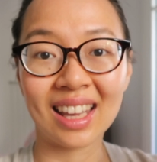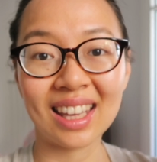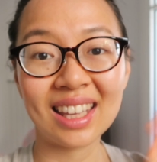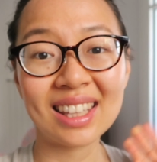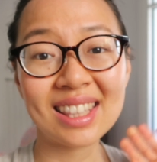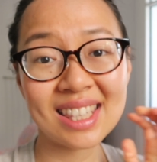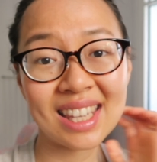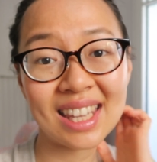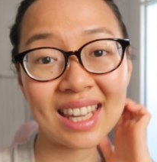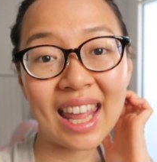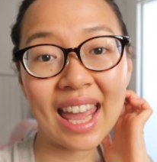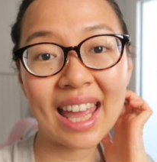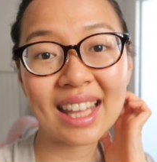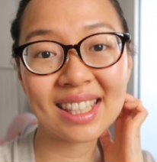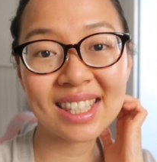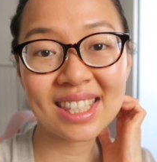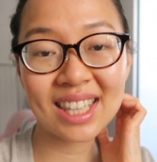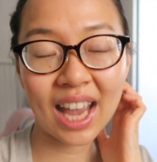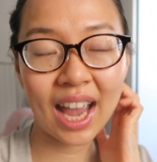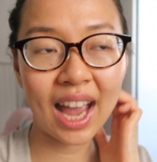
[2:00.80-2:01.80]
It's an
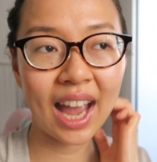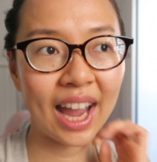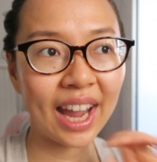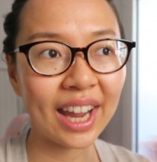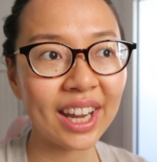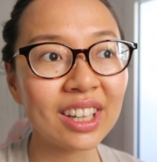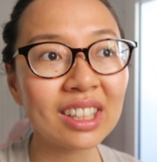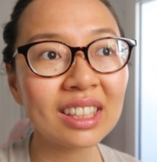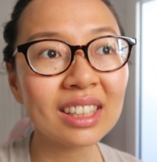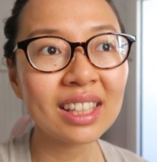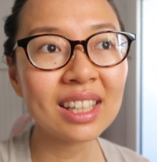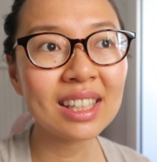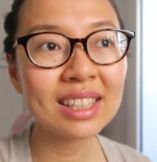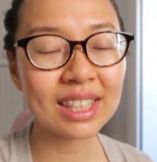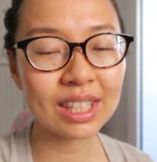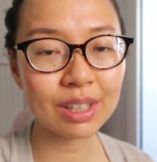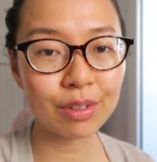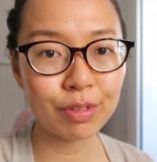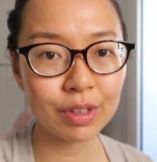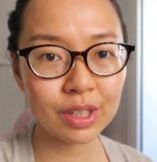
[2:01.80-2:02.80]
entirely
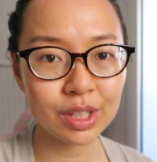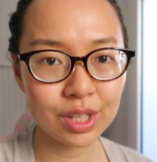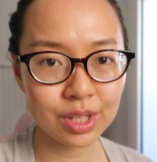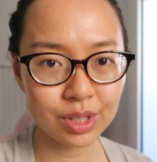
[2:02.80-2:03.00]
different